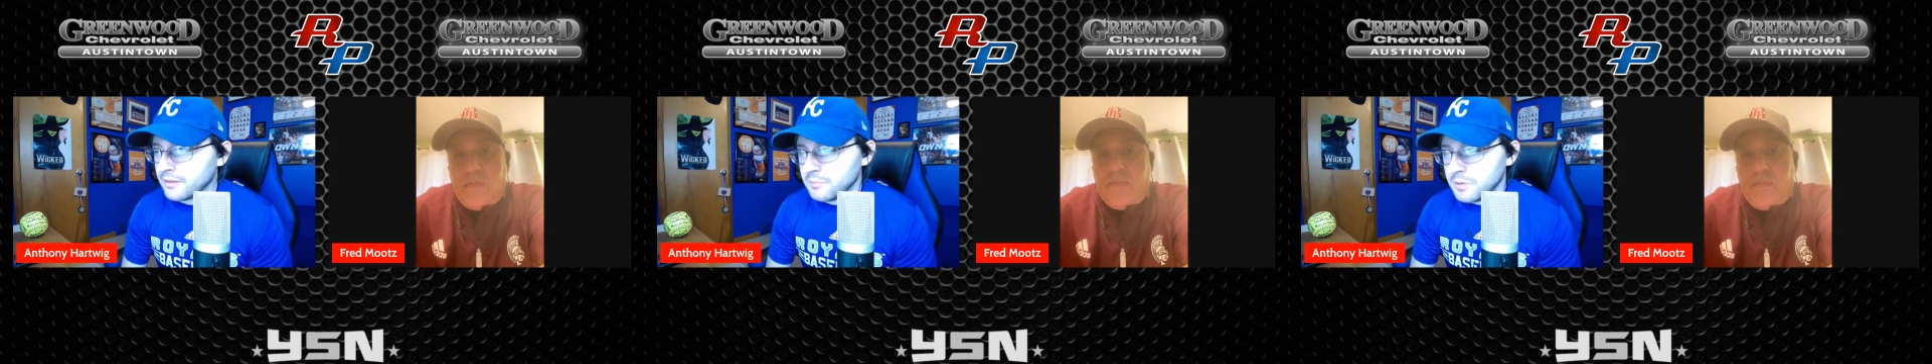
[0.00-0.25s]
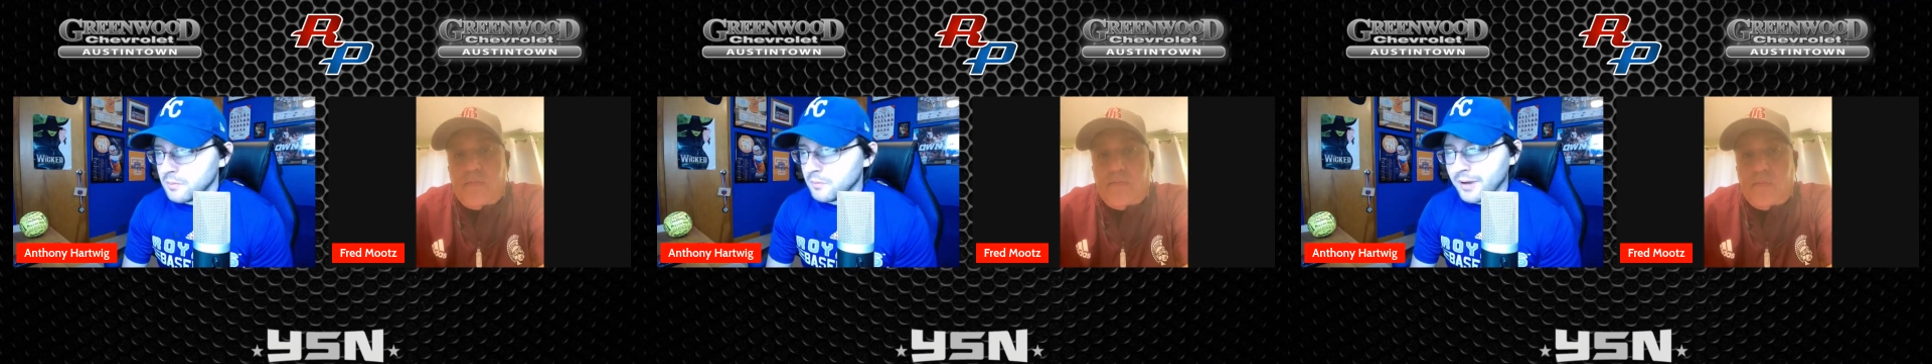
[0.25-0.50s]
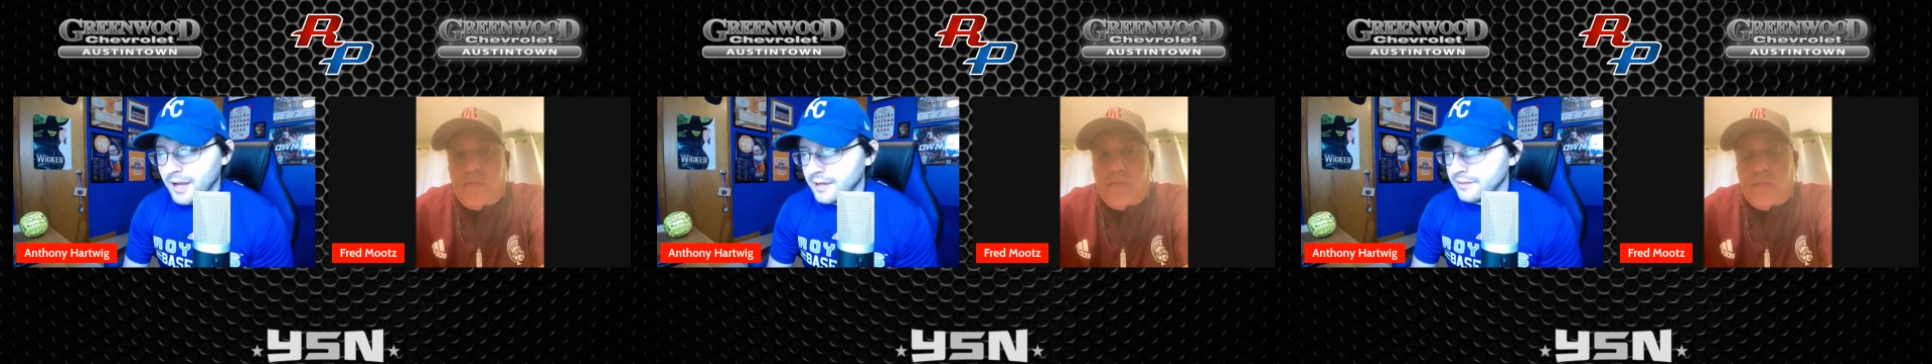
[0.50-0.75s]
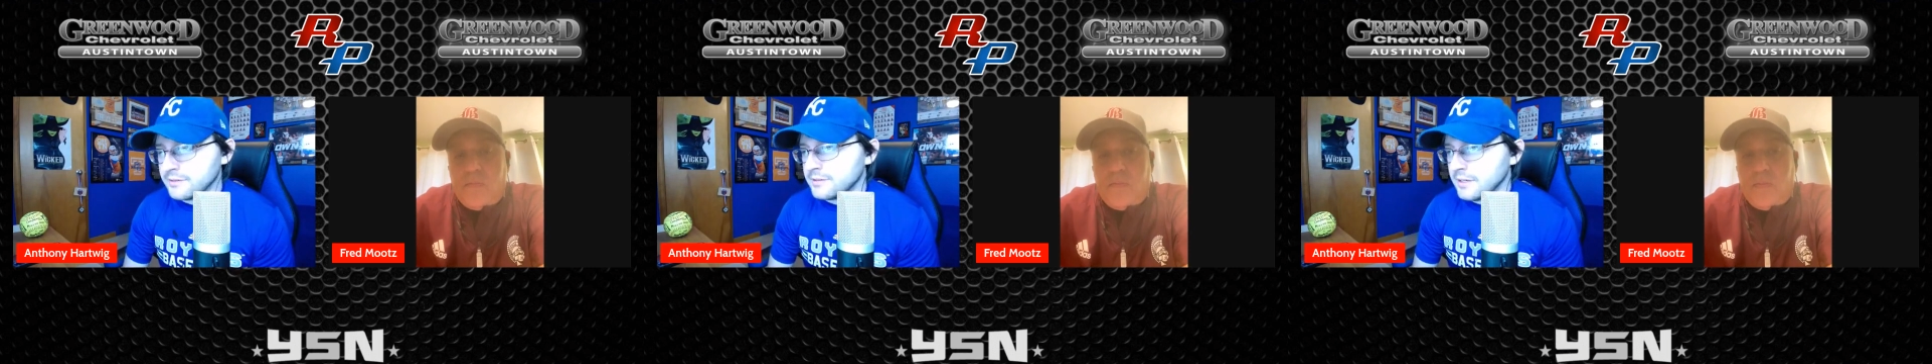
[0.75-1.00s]
the people
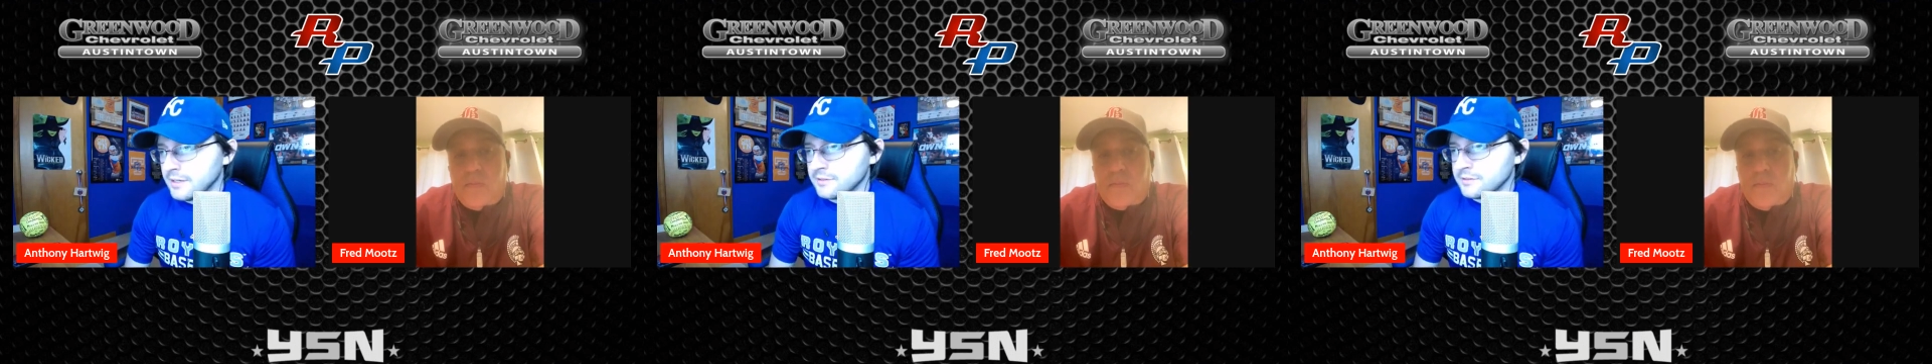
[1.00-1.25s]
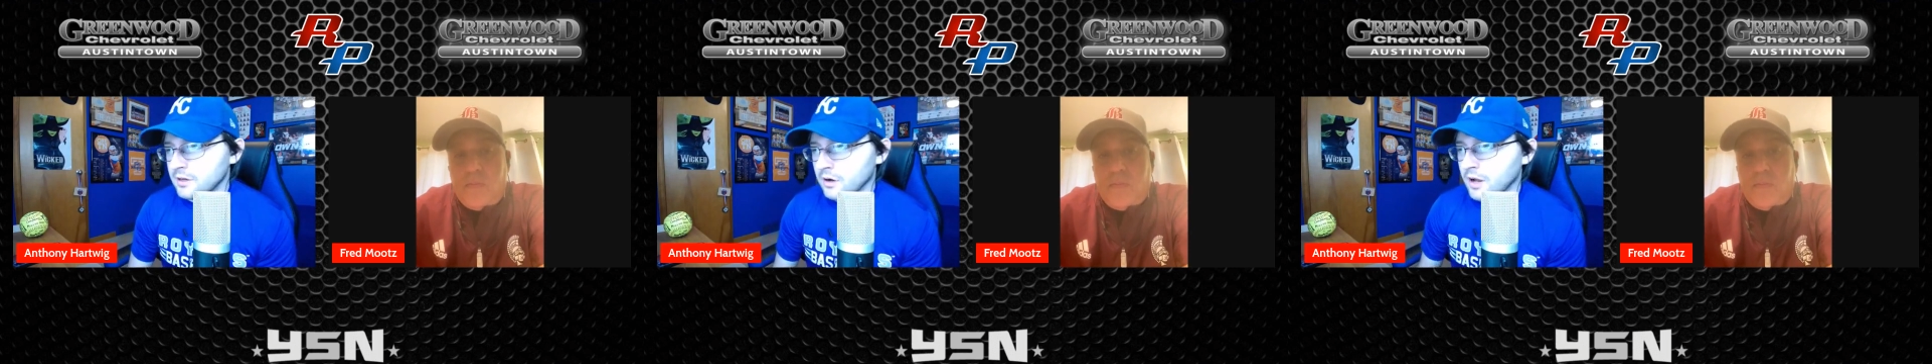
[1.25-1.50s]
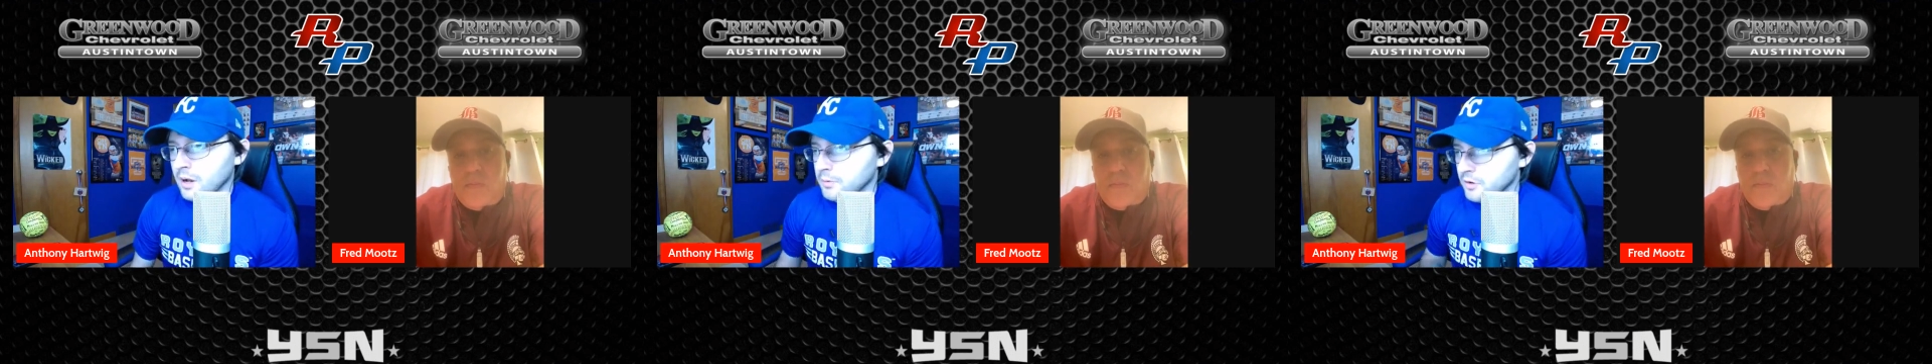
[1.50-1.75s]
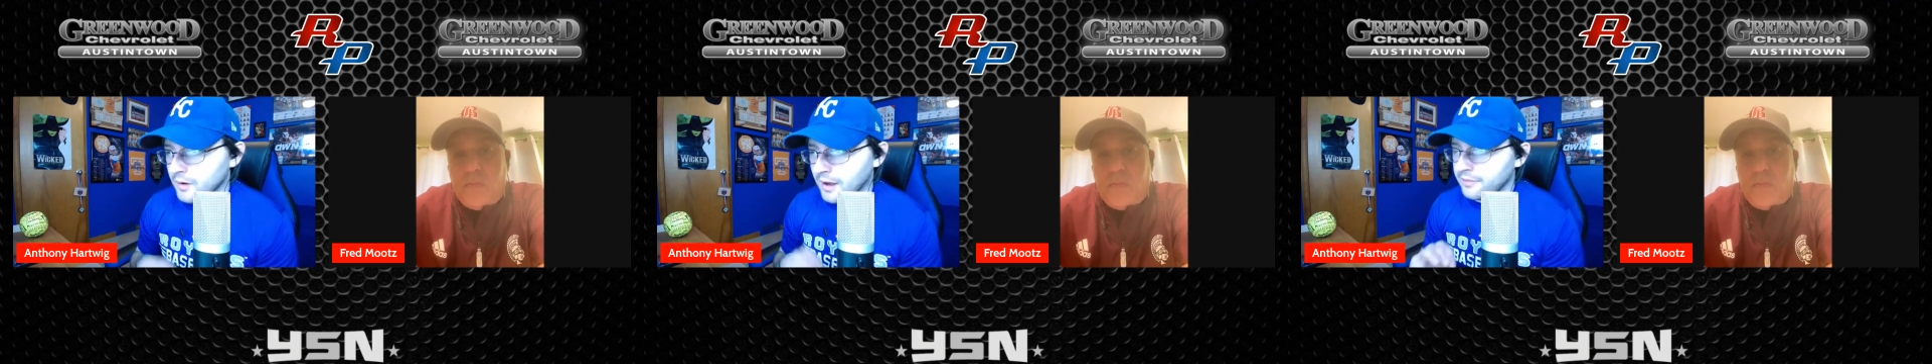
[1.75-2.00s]
behind the scenes that are
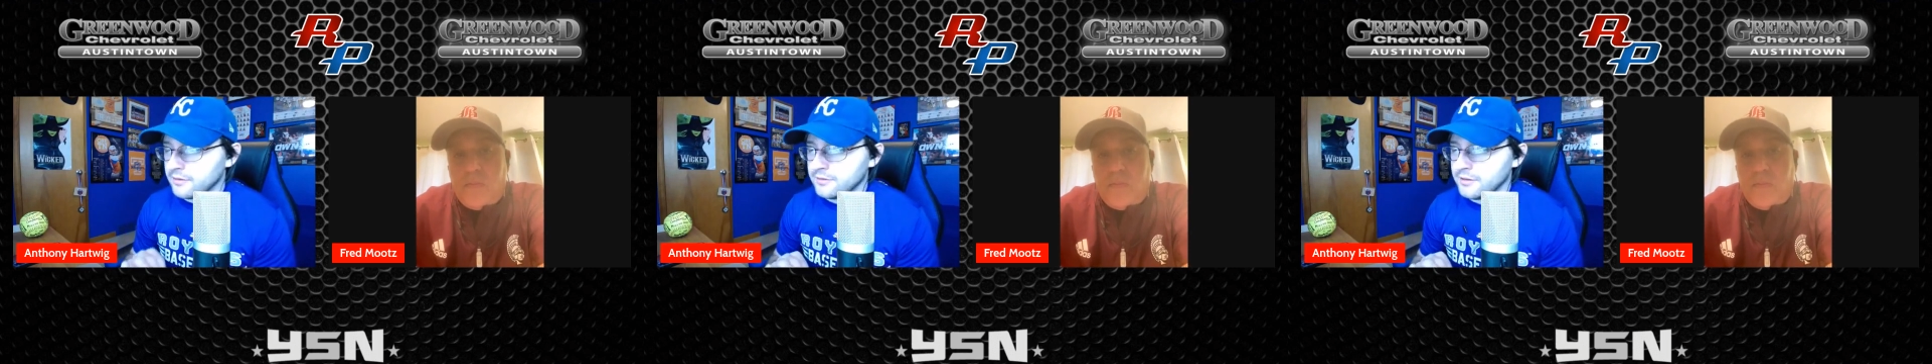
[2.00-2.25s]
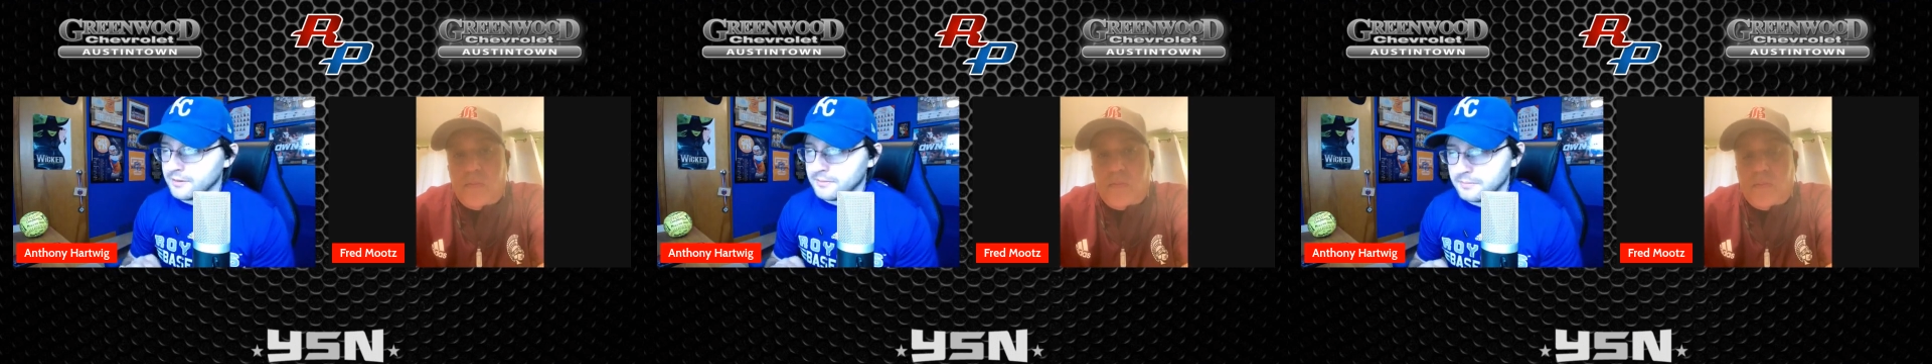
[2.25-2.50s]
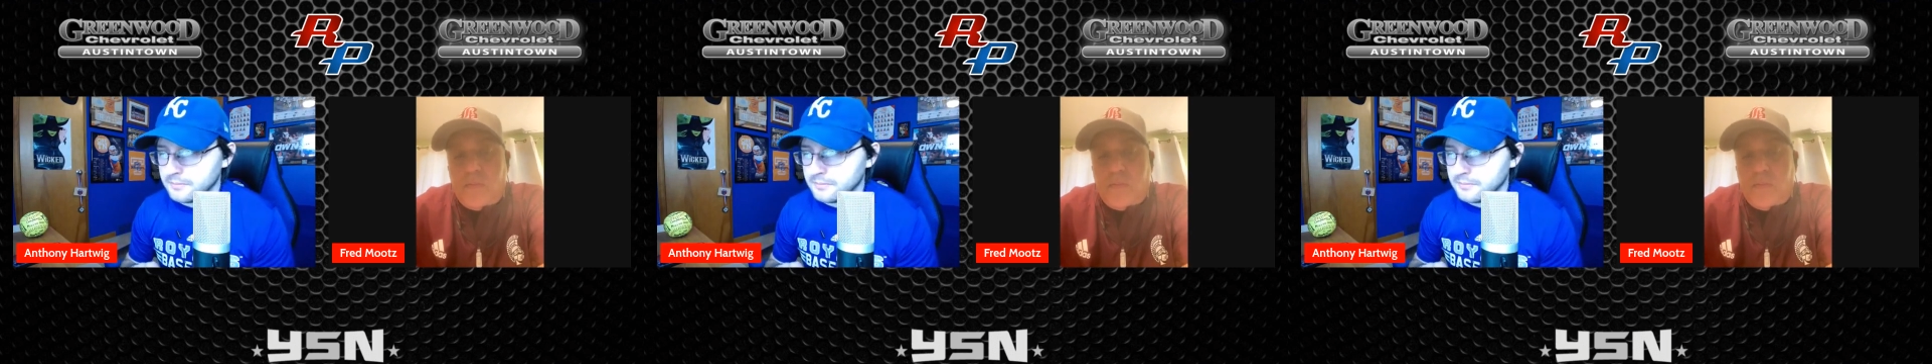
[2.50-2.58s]
helping you out this year.